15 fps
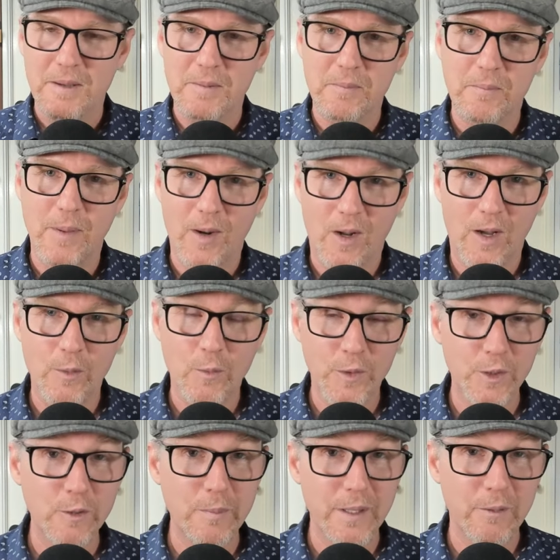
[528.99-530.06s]
But I
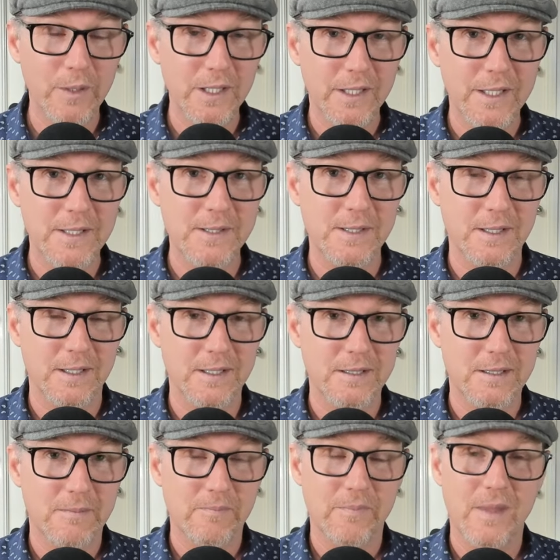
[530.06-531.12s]
will be releasing
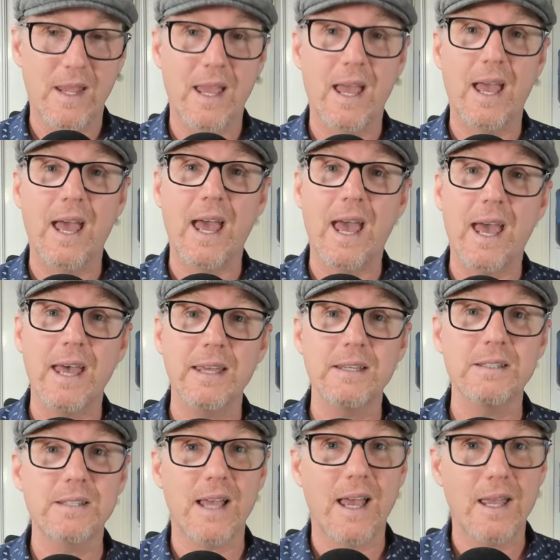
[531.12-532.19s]
it
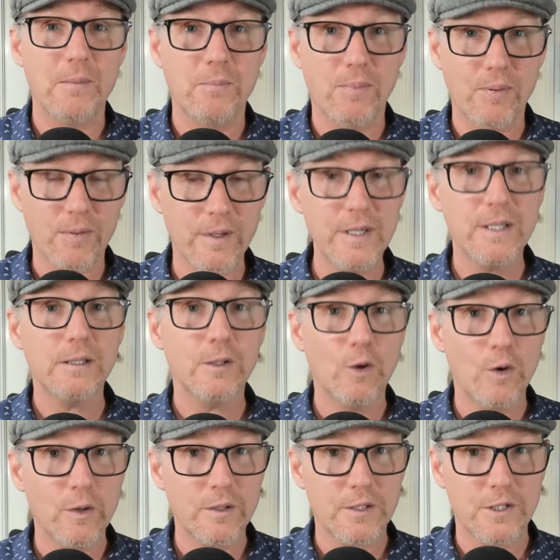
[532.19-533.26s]
as a
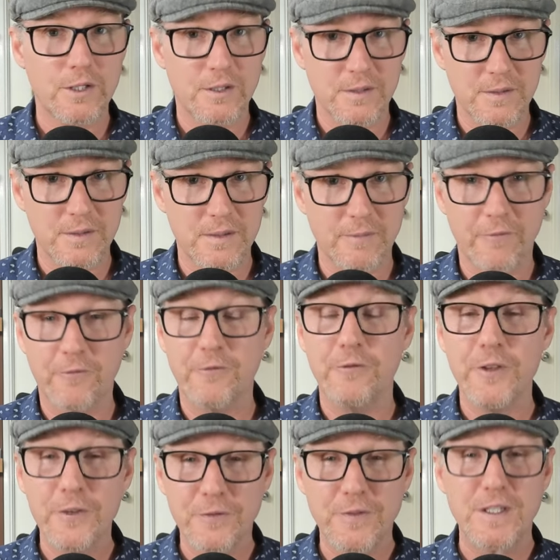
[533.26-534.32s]
pre-launch
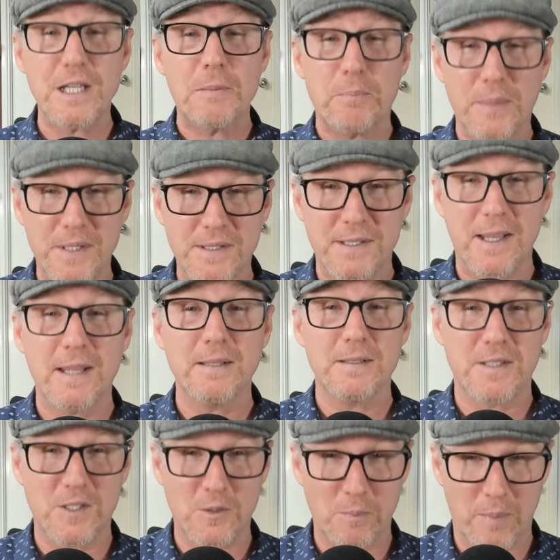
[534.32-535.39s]
fifty percent
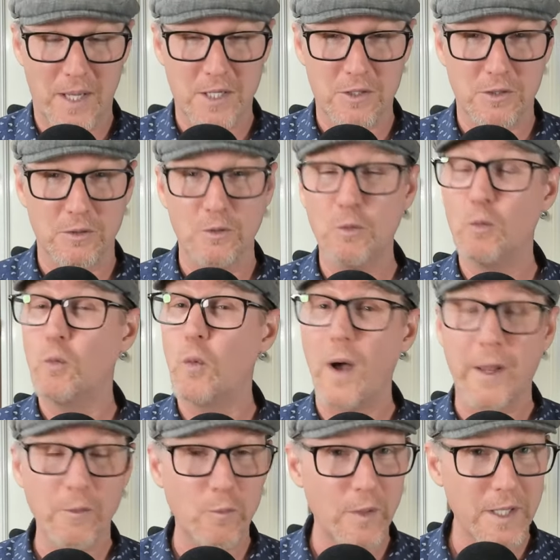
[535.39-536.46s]
special,
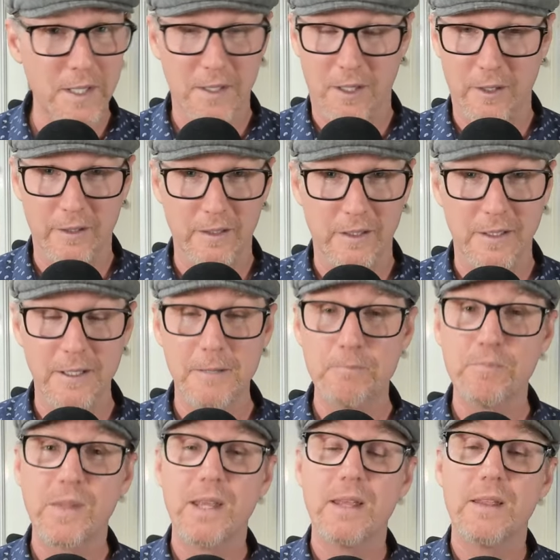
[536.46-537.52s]
one week only,
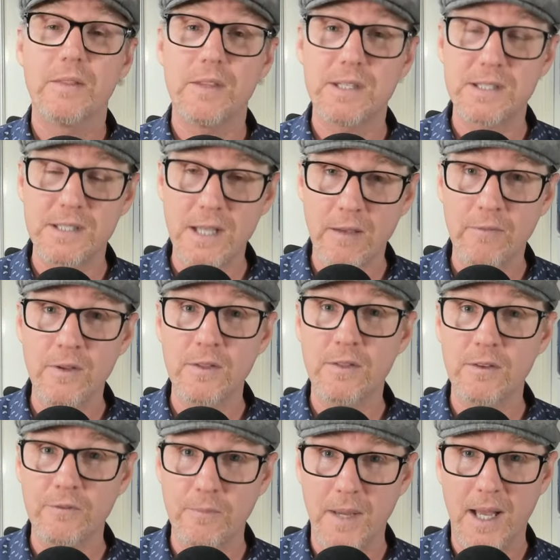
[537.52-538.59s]
the seventh
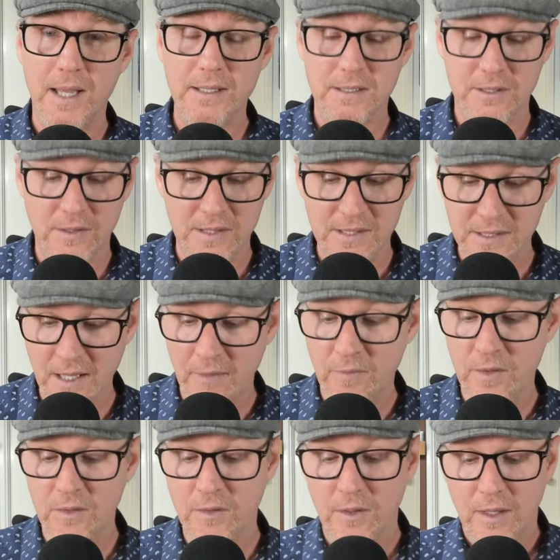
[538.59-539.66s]
of March, the
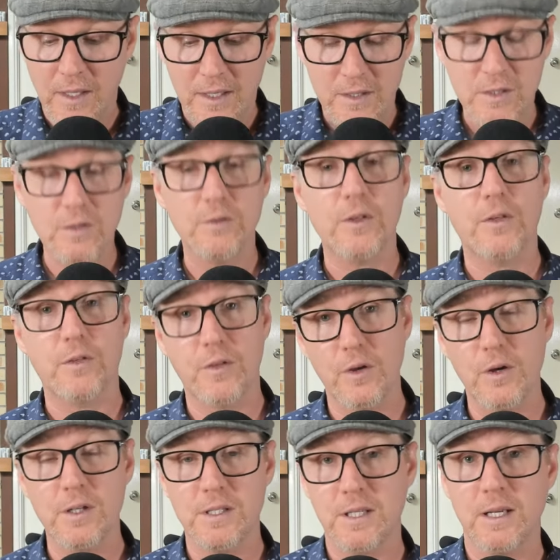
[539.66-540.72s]
seventh till the
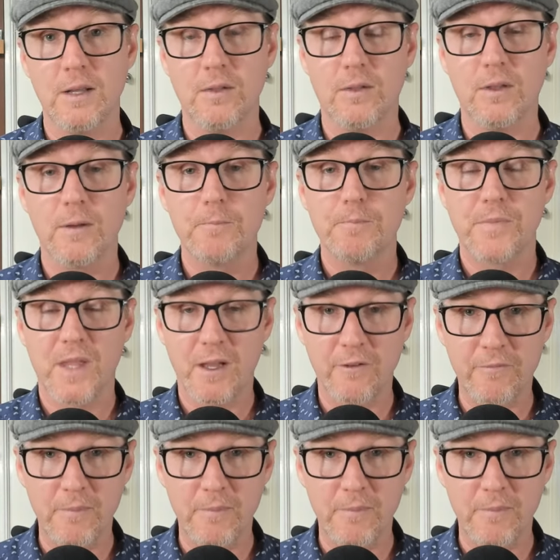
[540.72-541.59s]
thirteenth of